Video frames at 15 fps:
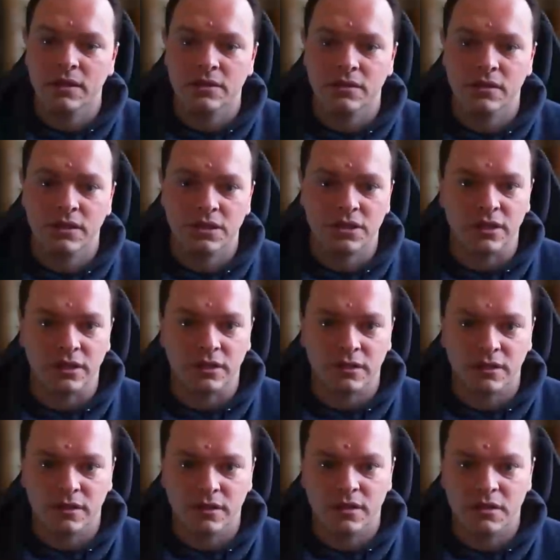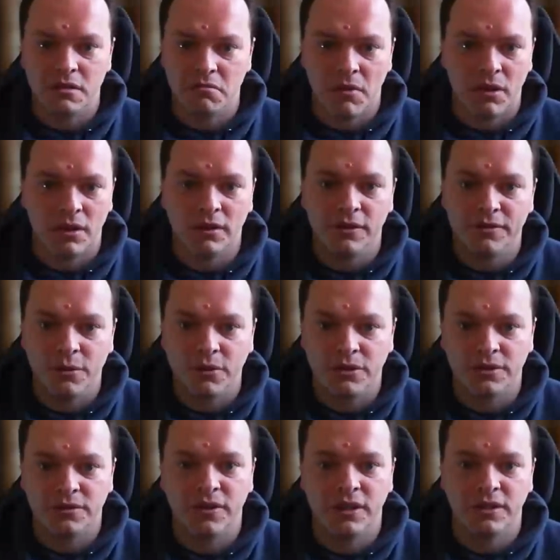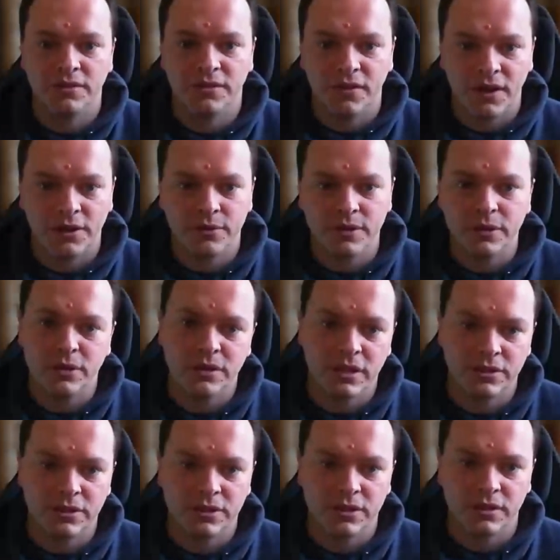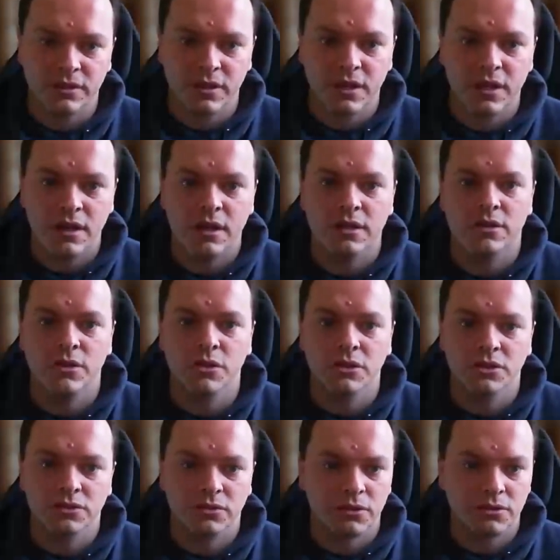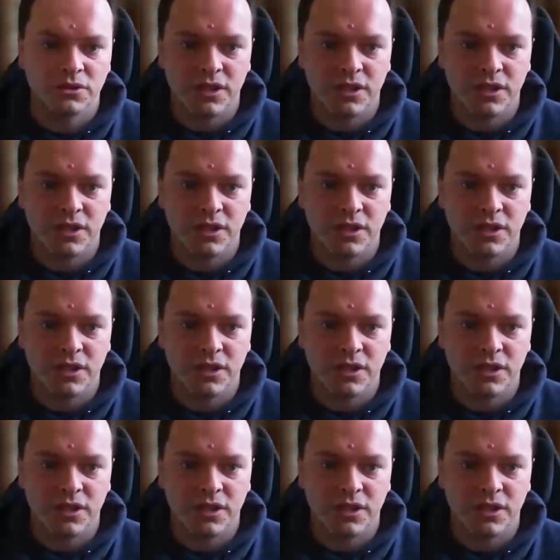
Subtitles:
Searching. Now, if you want to find a file in your solution, use Control